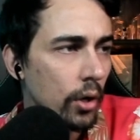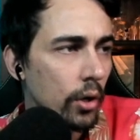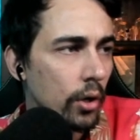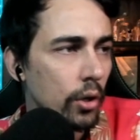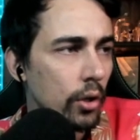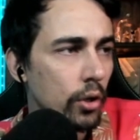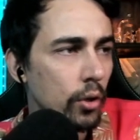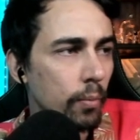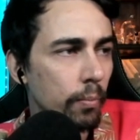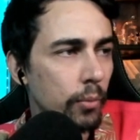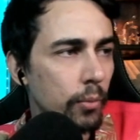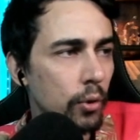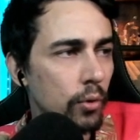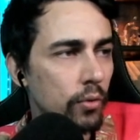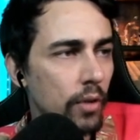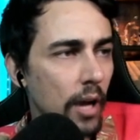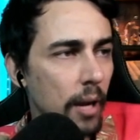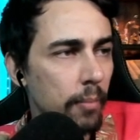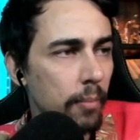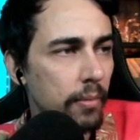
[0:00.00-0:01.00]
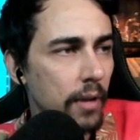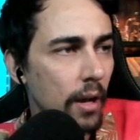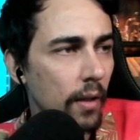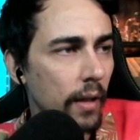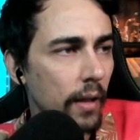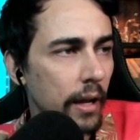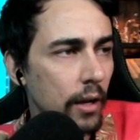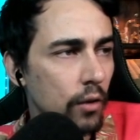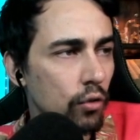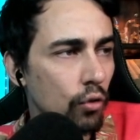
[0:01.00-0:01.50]
You typed out
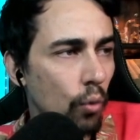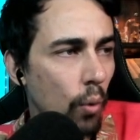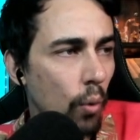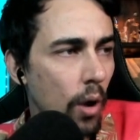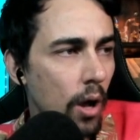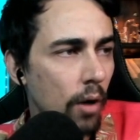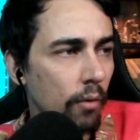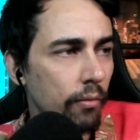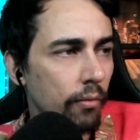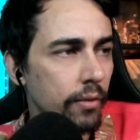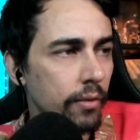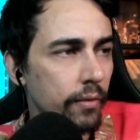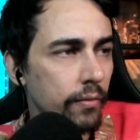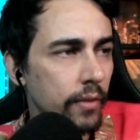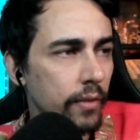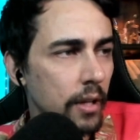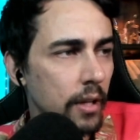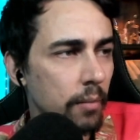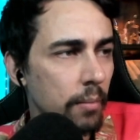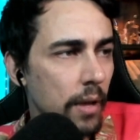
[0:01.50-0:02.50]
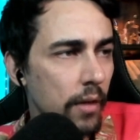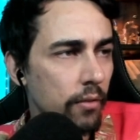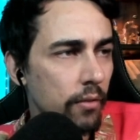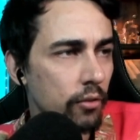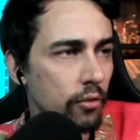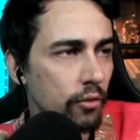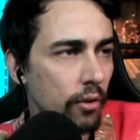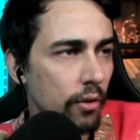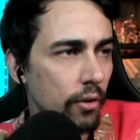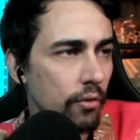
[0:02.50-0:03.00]
like 12, 15
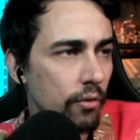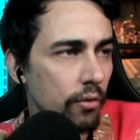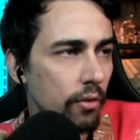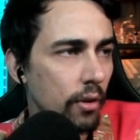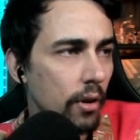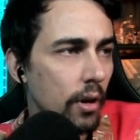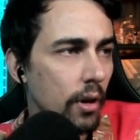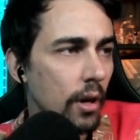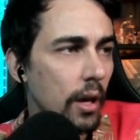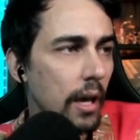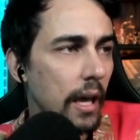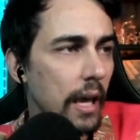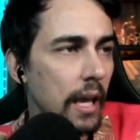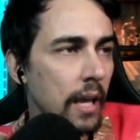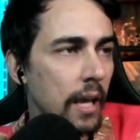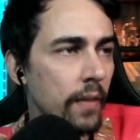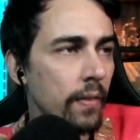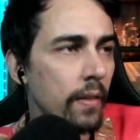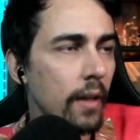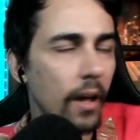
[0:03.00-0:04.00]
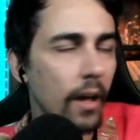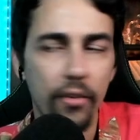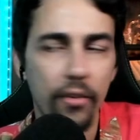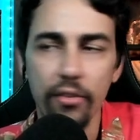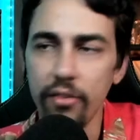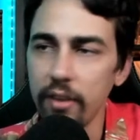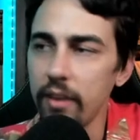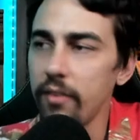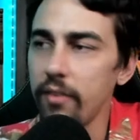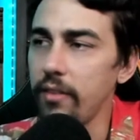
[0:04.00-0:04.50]
messages in a
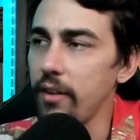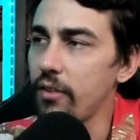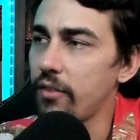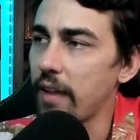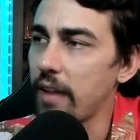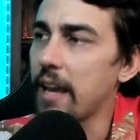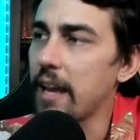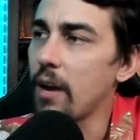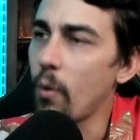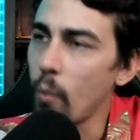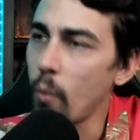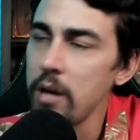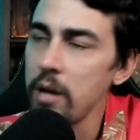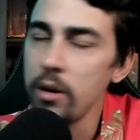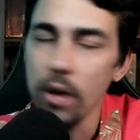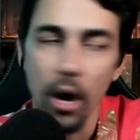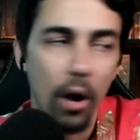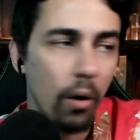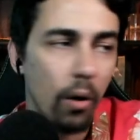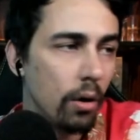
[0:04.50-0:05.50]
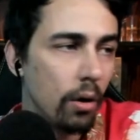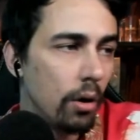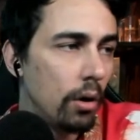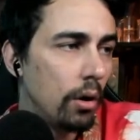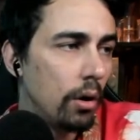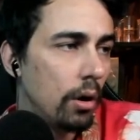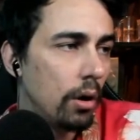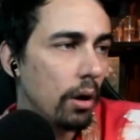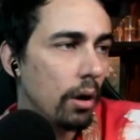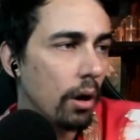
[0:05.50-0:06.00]
60-second window.
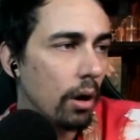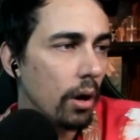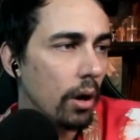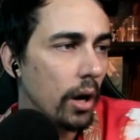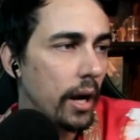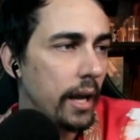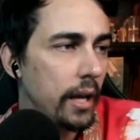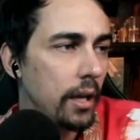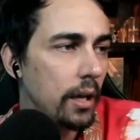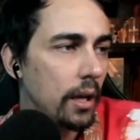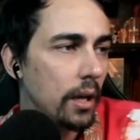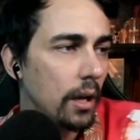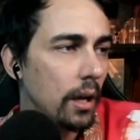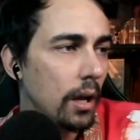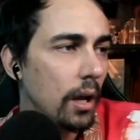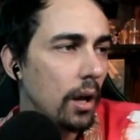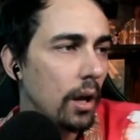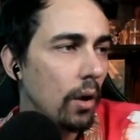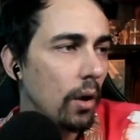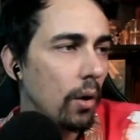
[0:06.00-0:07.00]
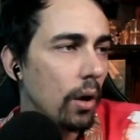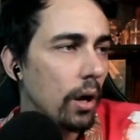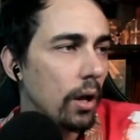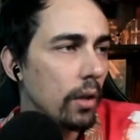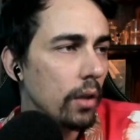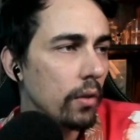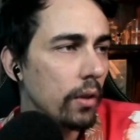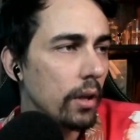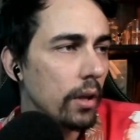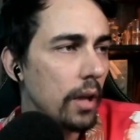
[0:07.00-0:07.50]
All right?
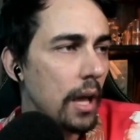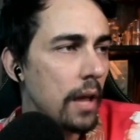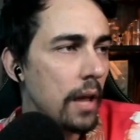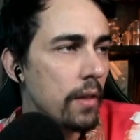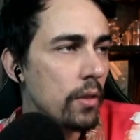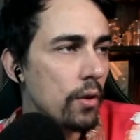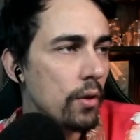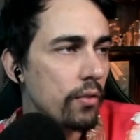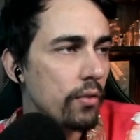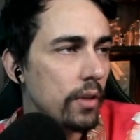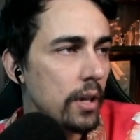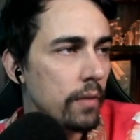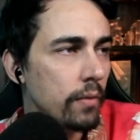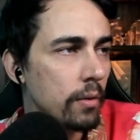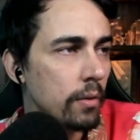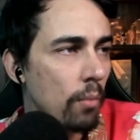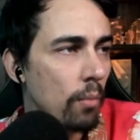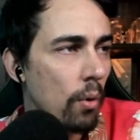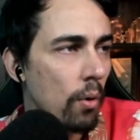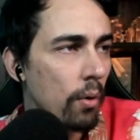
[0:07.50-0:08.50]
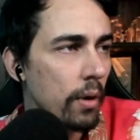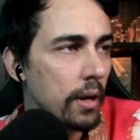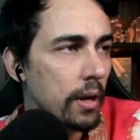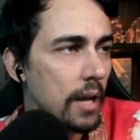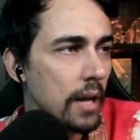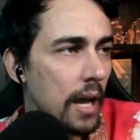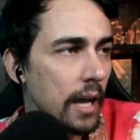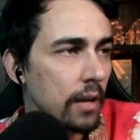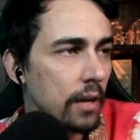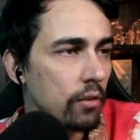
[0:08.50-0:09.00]
And there's even more at
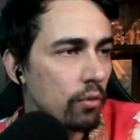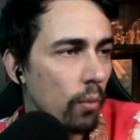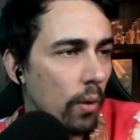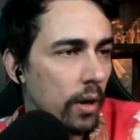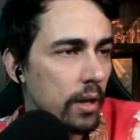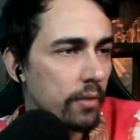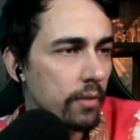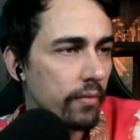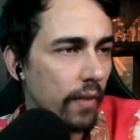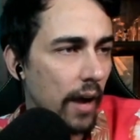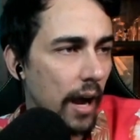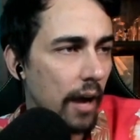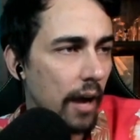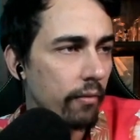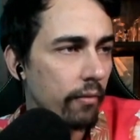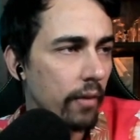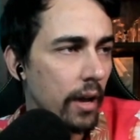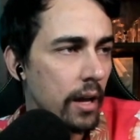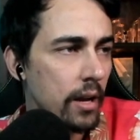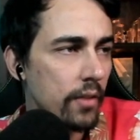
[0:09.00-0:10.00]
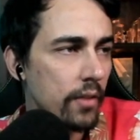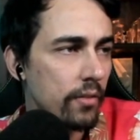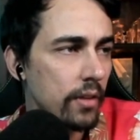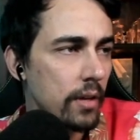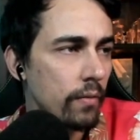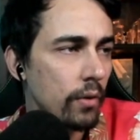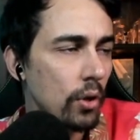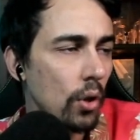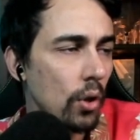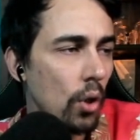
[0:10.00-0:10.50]
9:25. And it's
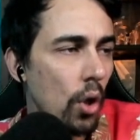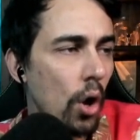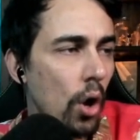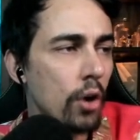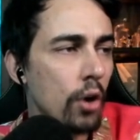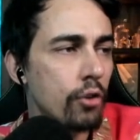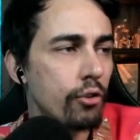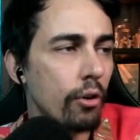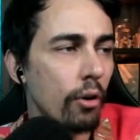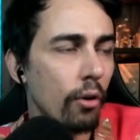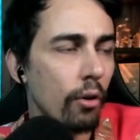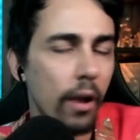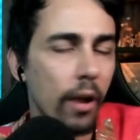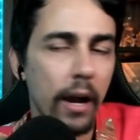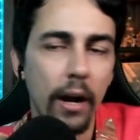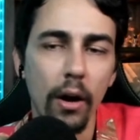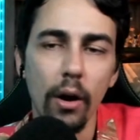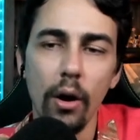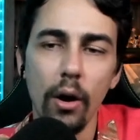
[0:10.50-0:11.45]
even larger. Like,